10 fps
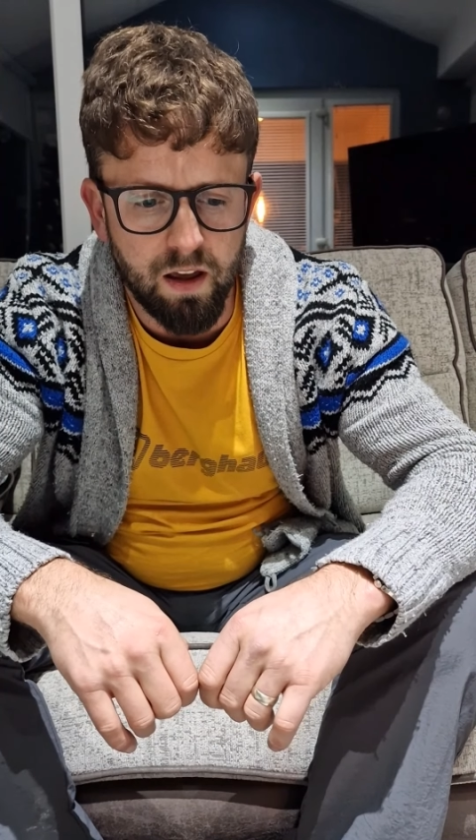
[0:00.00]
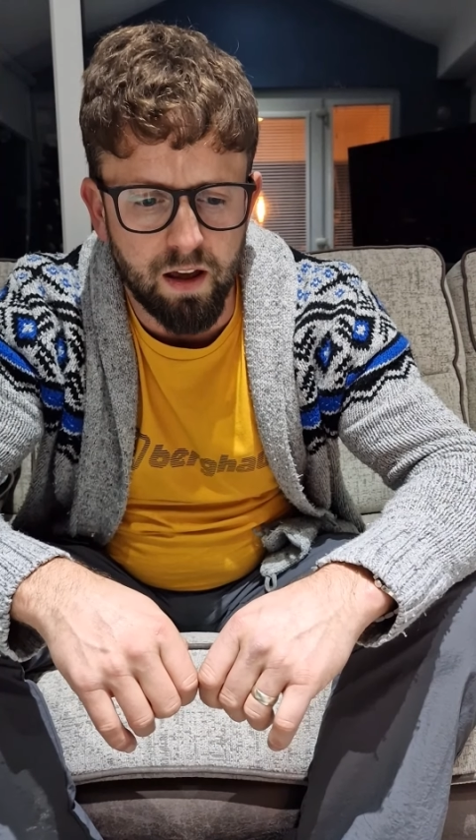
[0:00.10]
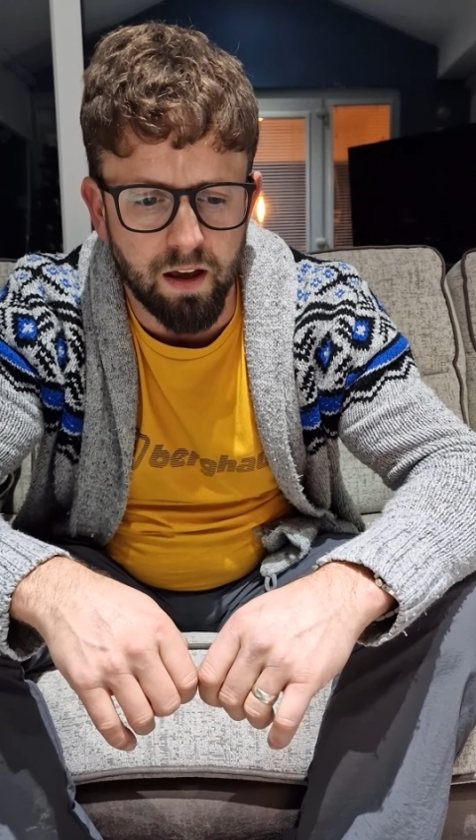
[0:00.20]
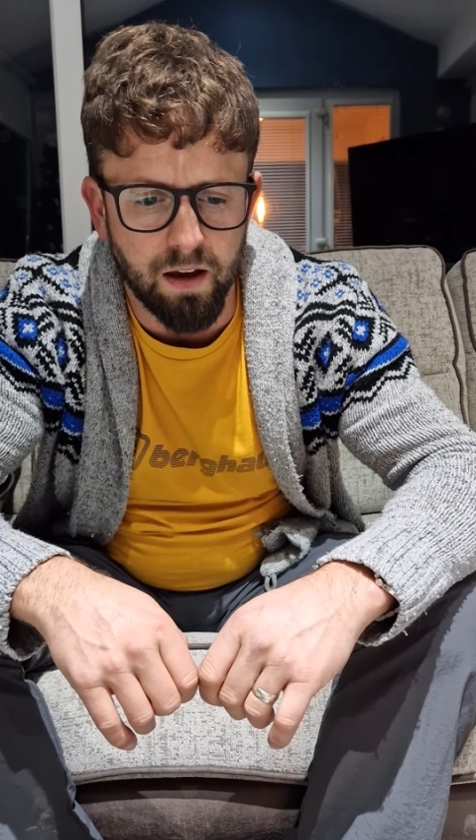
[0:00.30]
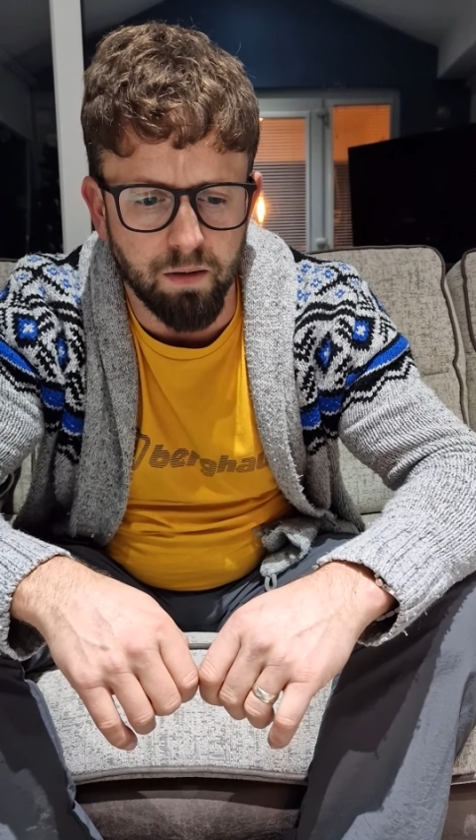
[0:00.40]

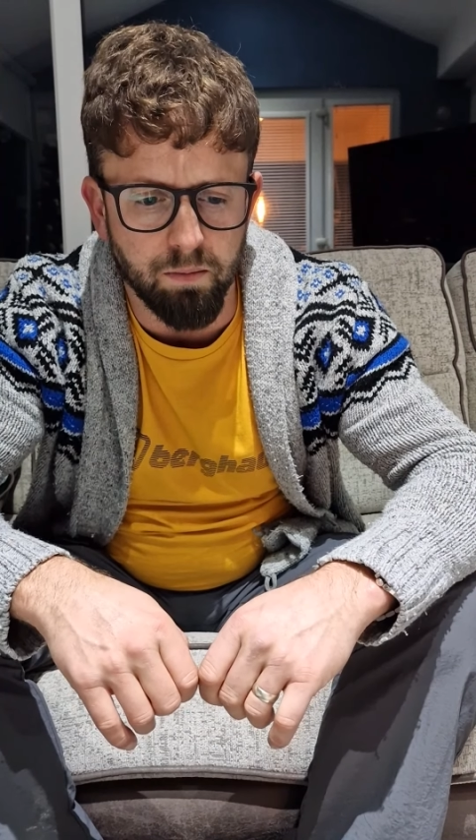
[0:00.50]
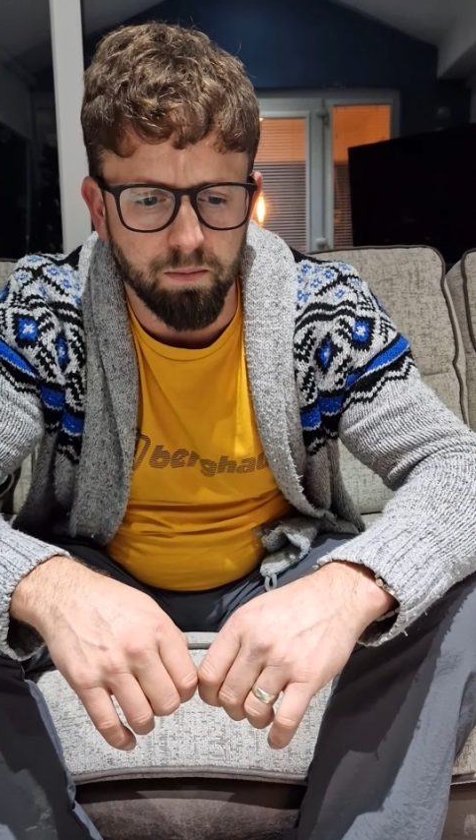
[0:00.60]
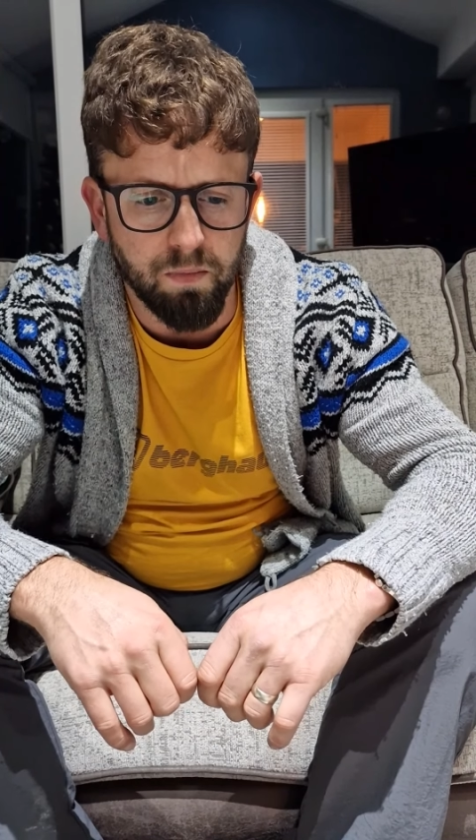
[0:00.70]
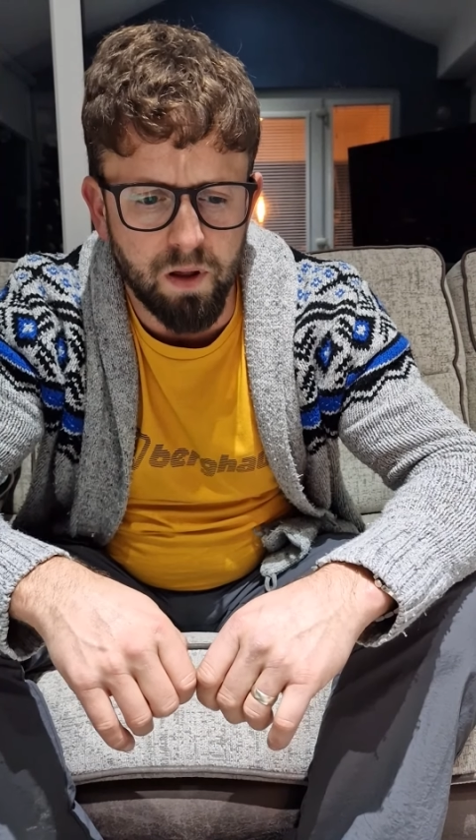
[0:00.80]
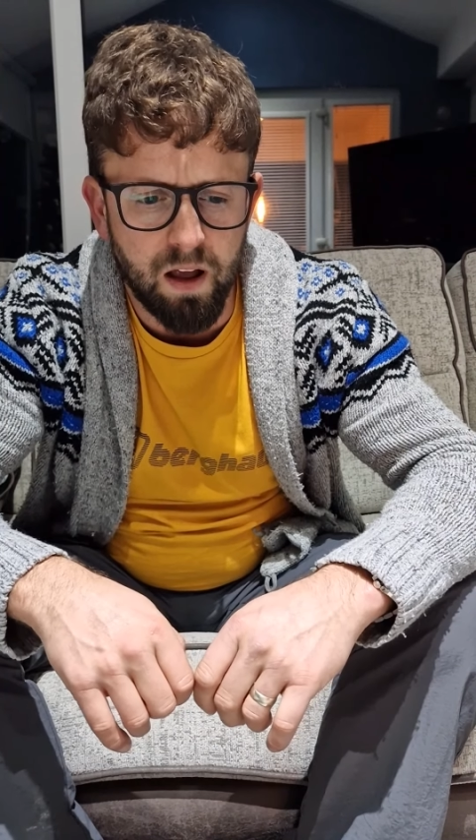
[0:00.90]

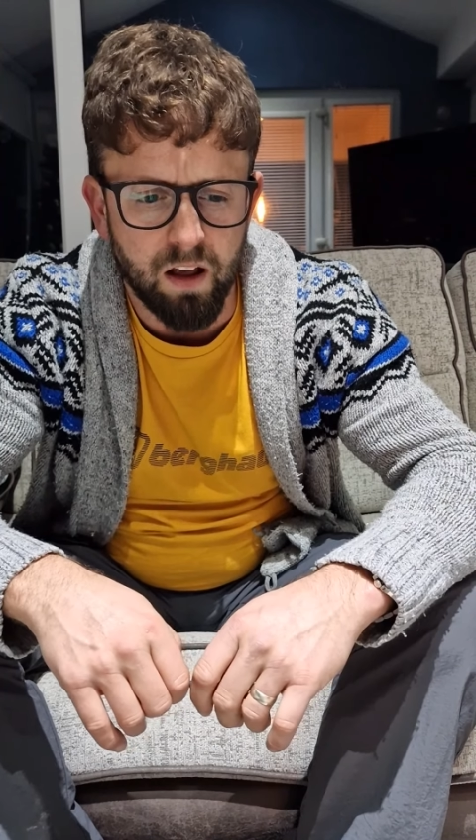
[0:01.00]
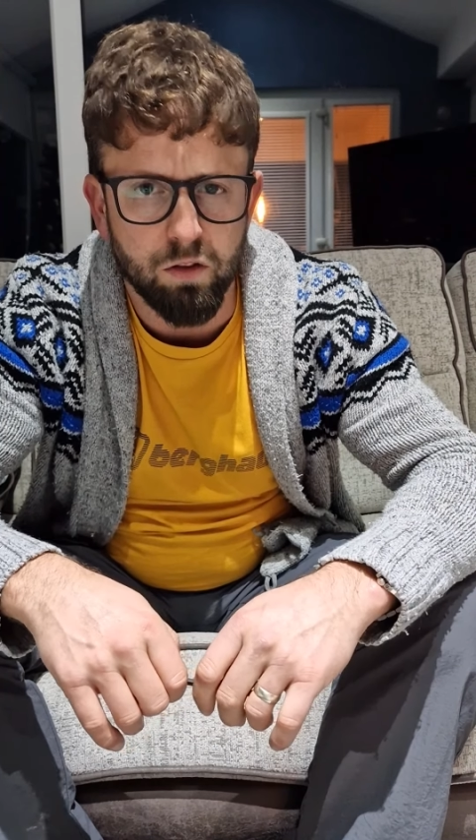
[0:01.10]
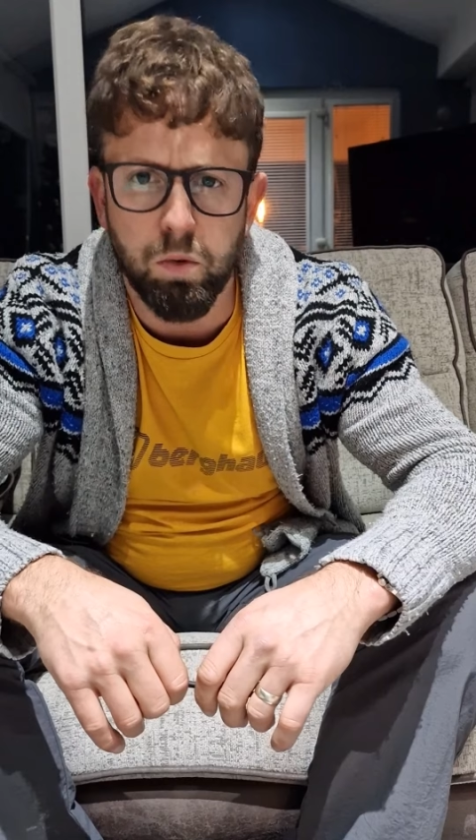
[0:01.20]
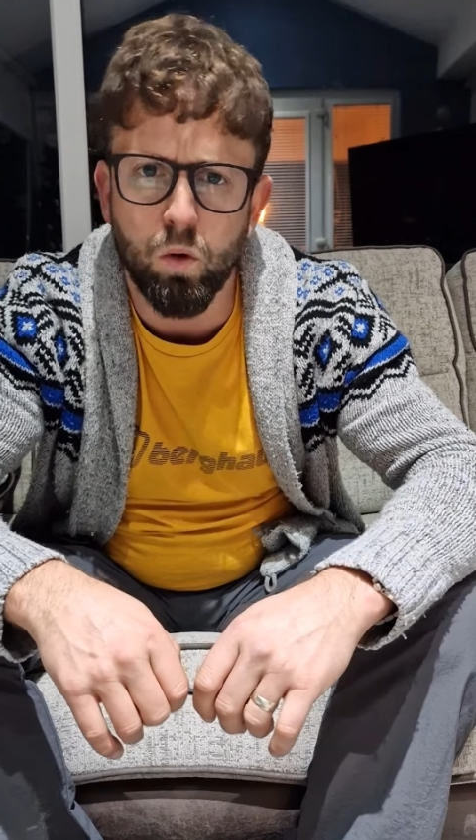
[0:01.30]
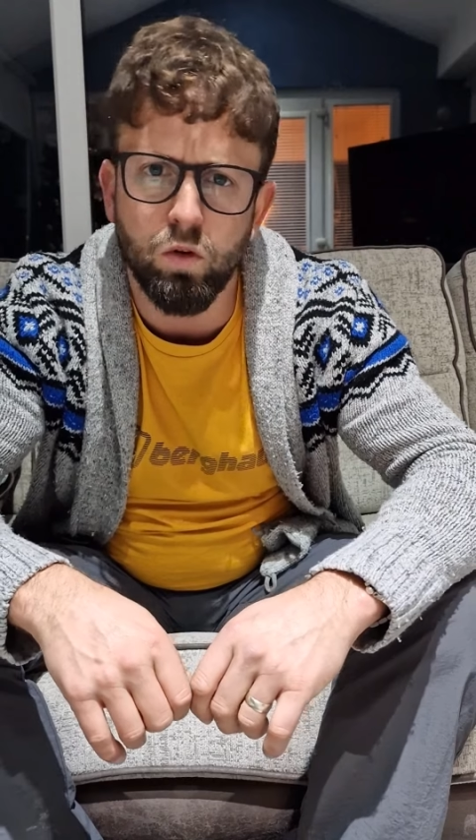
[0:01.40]
I
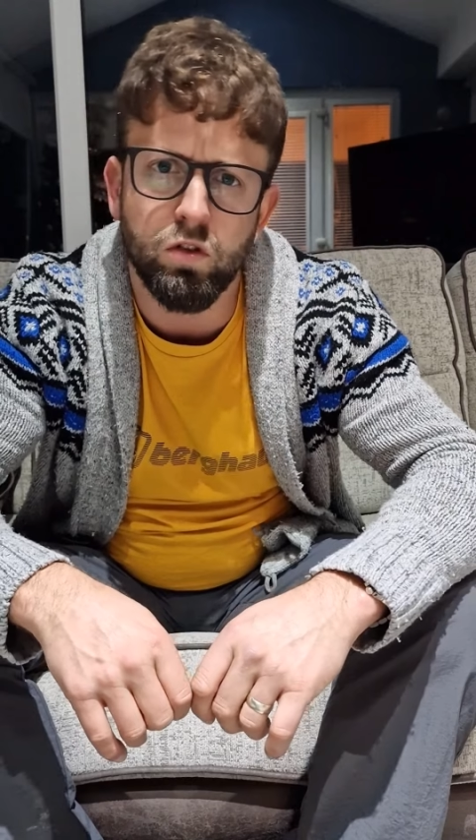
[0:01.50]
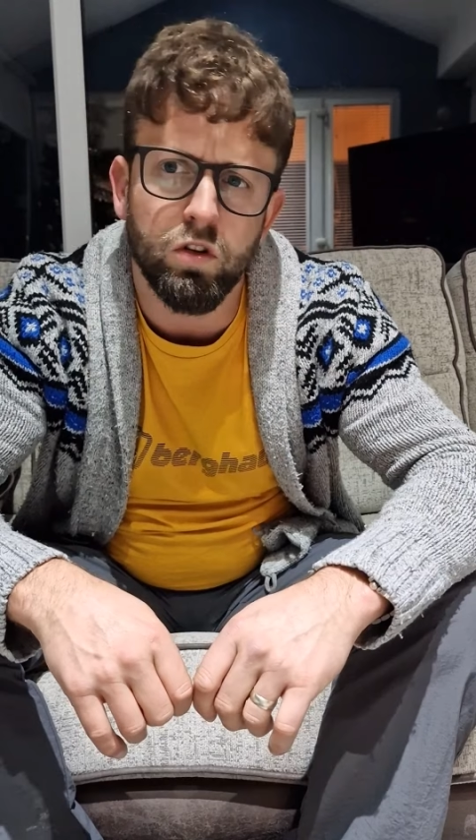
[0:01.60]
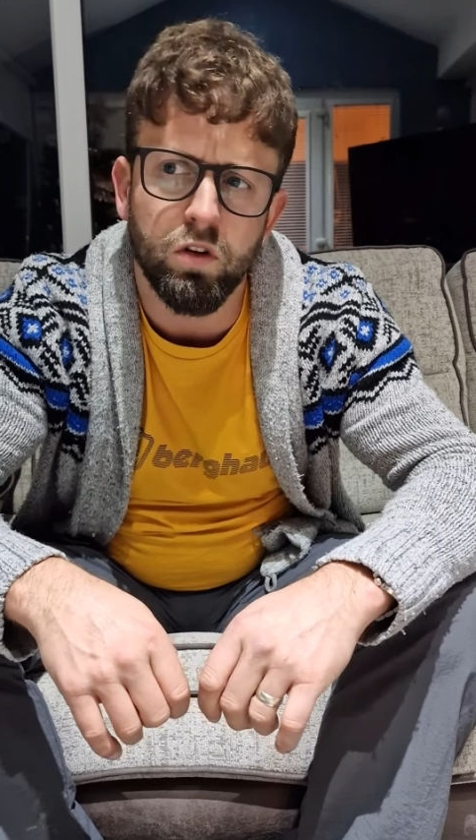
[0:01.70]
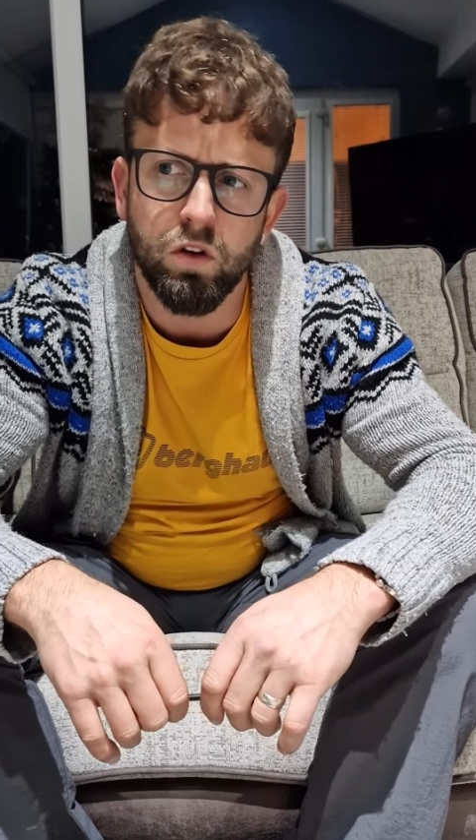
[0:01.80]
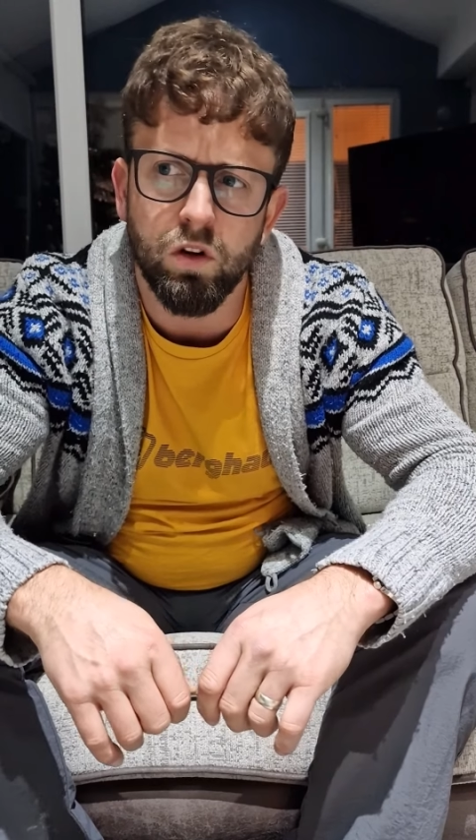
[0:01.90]
suppose